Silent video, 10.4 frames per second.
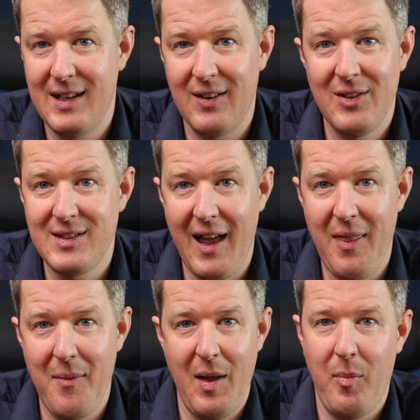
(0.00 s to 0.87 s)
and contact
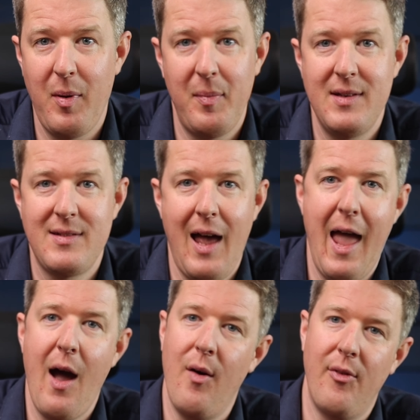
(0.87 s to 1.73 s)
them, they'll probably
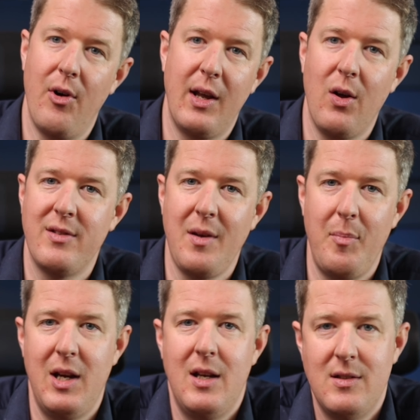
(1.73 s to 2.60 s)
say, I've already got
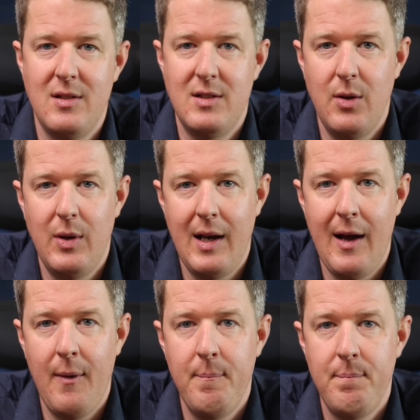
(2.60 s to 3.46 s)
somebody in to do it
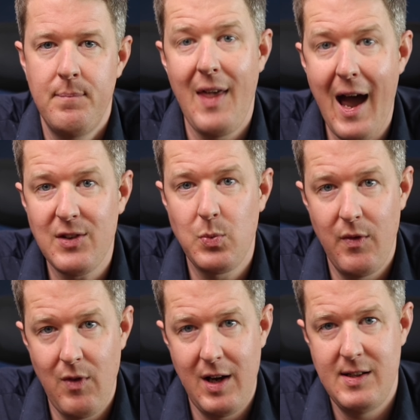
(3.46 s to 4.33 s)
now. That's
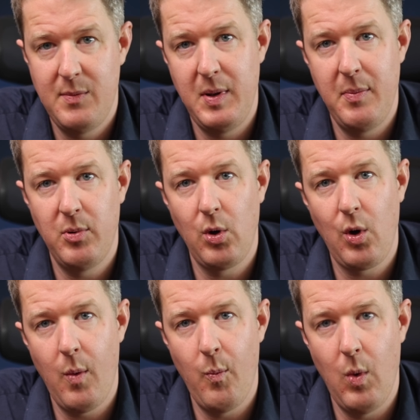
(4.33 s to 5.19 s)
when
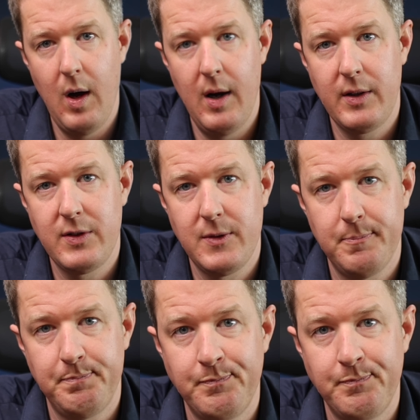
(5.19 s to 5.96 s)
ratedpeople.com works.